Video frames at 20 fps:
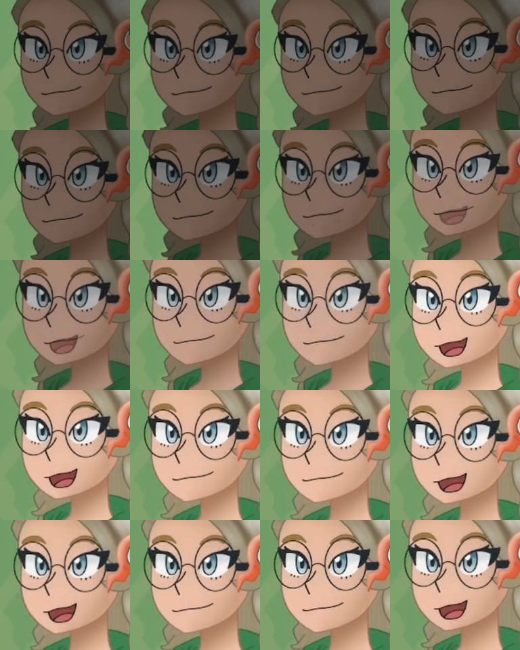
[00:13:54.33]
Oh,
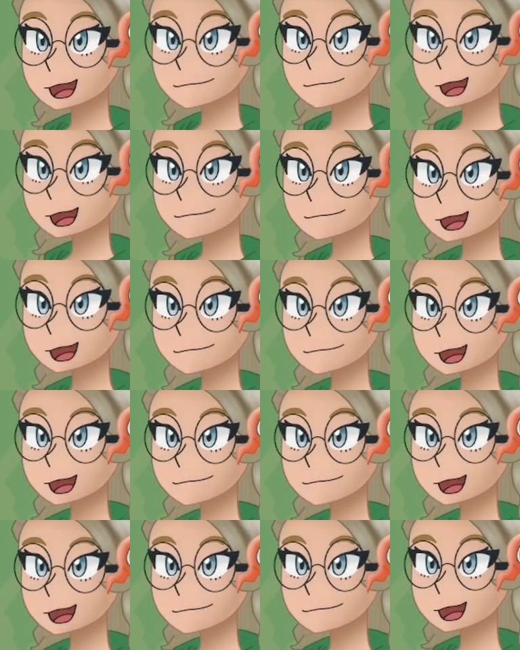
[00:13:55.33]
and we are in game
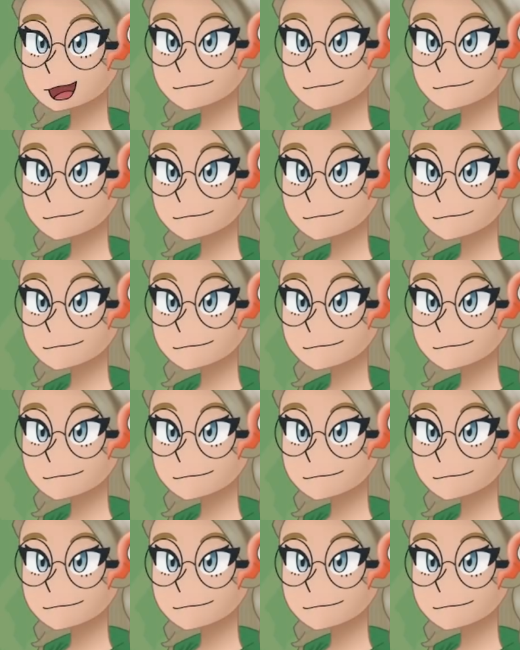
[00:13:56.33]
2 now.